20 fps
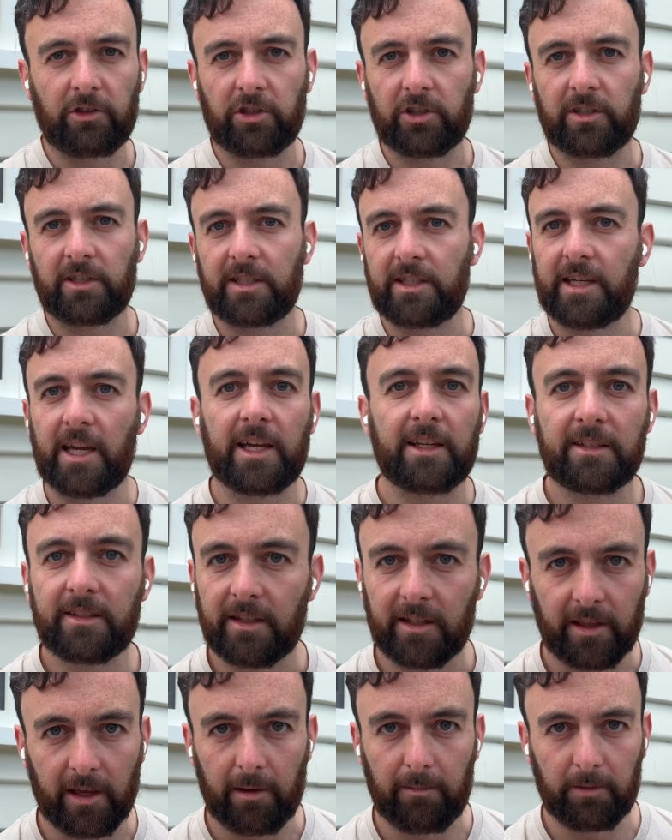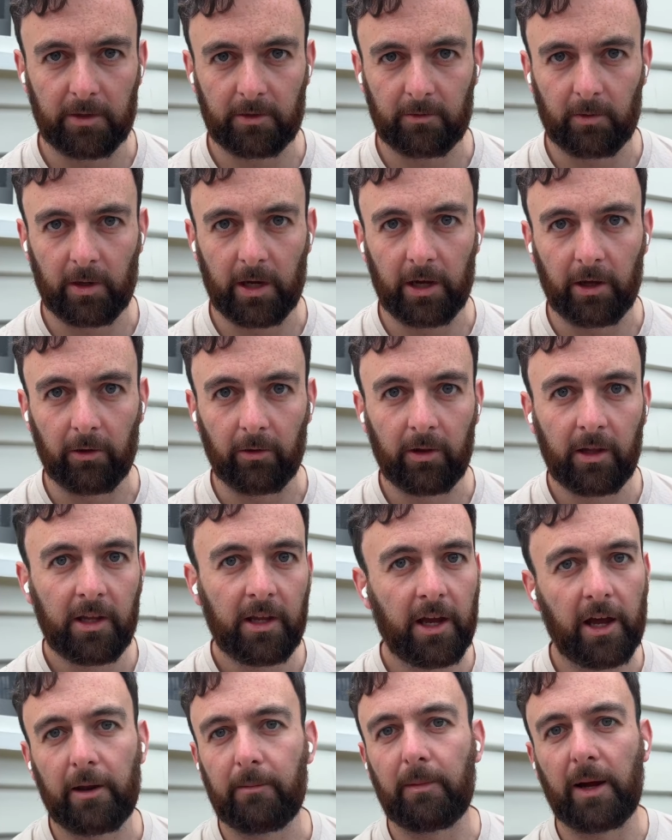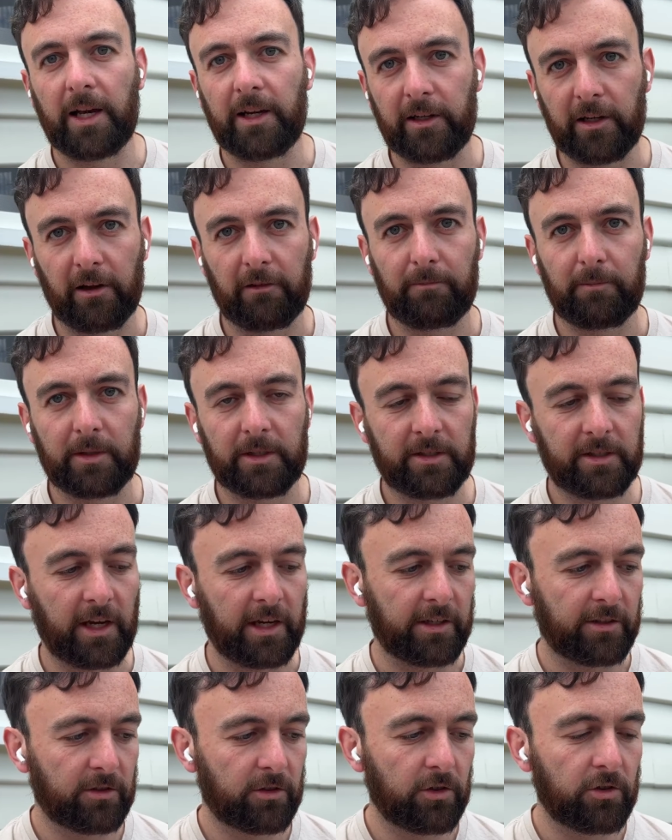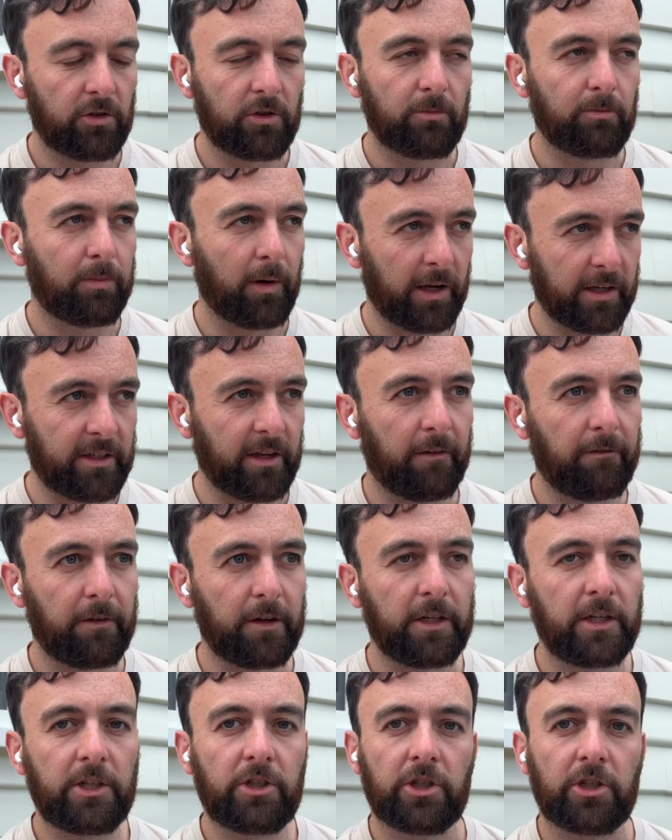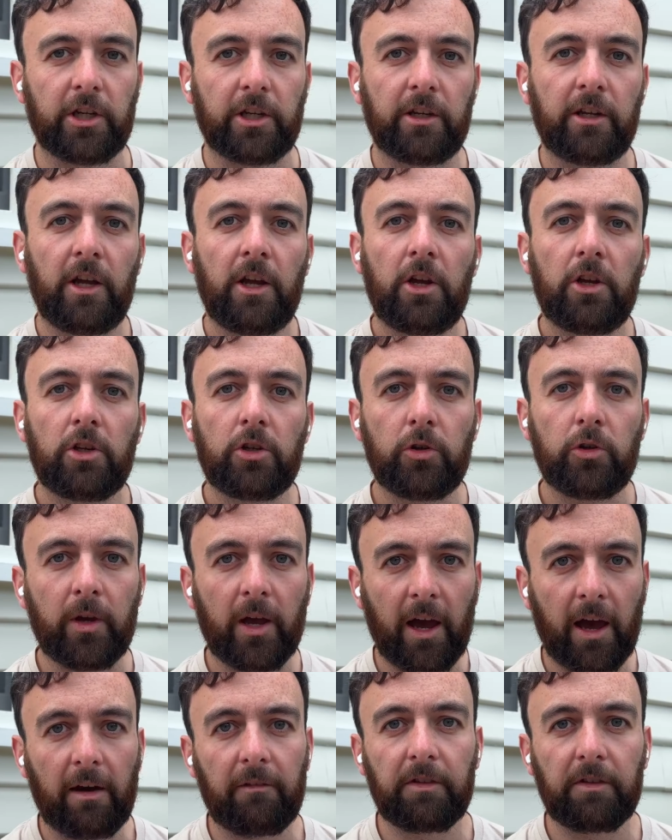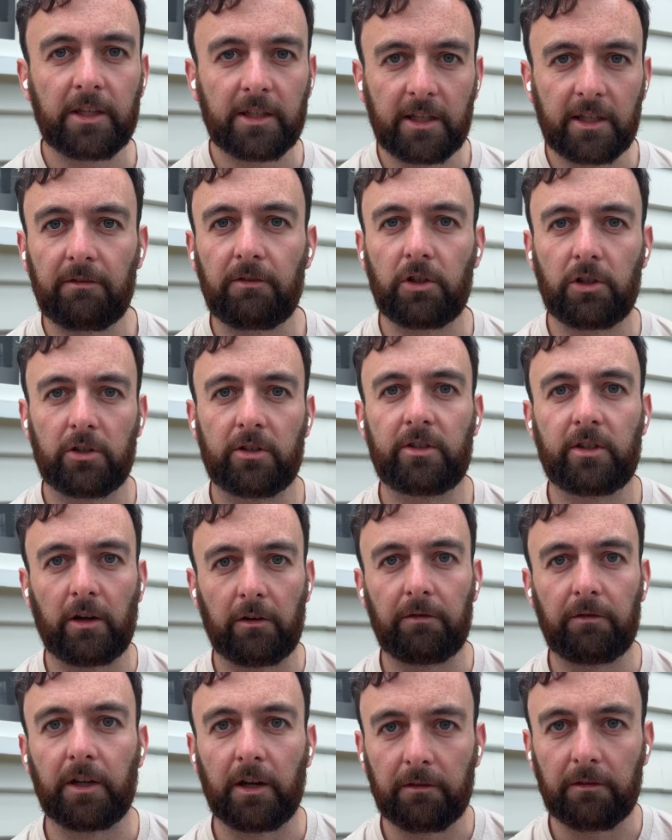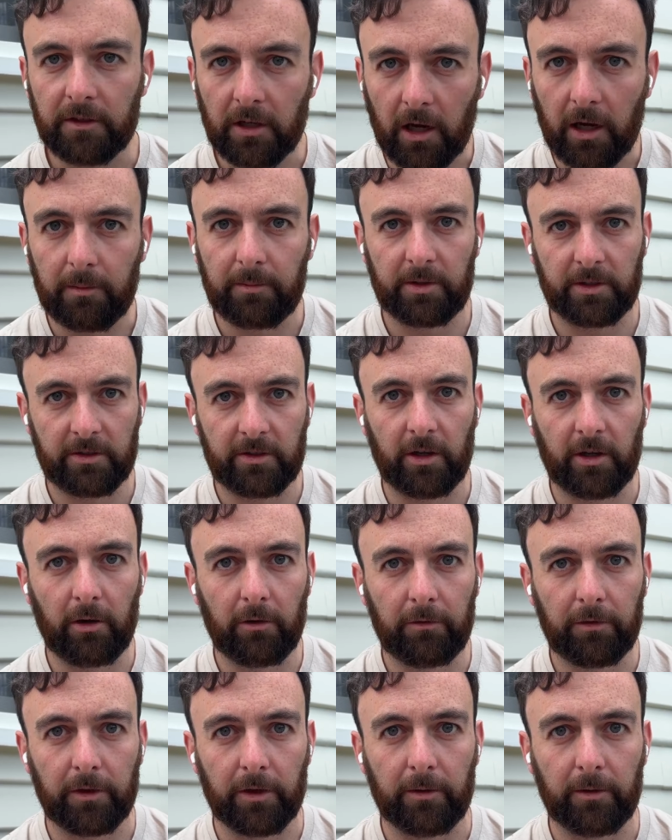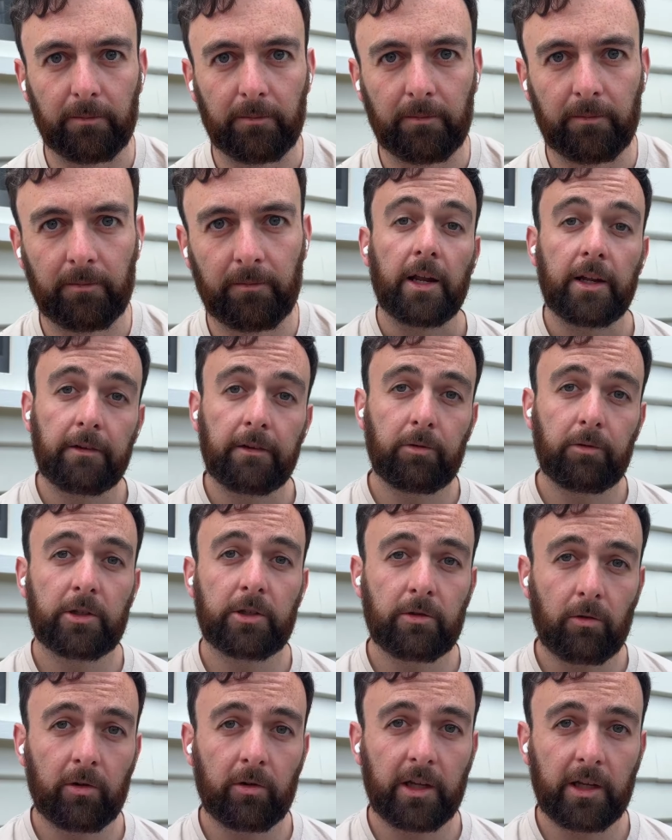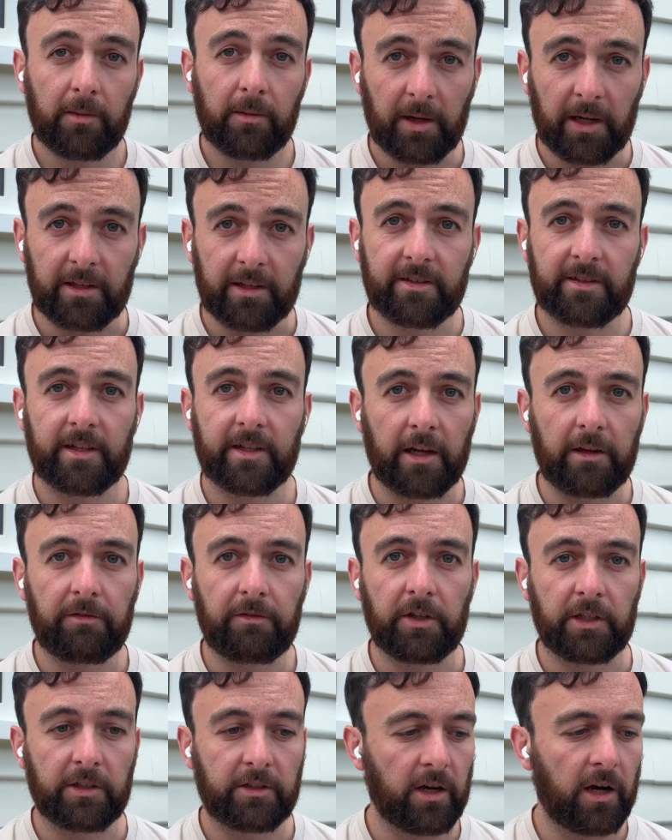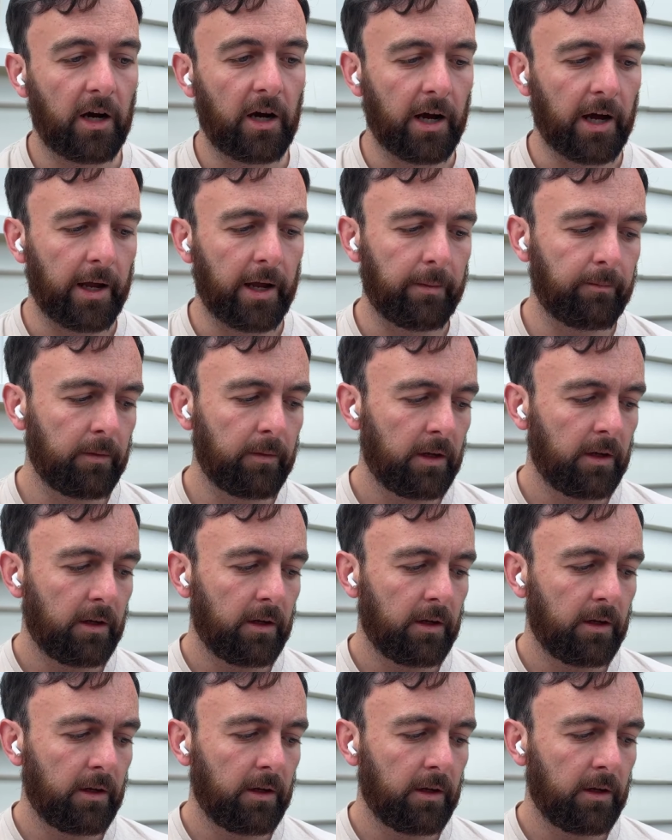just guessed them as well and made enough mistakes because by definition, you haven't given yourself enough time to solve them. And if we're talking about saving time,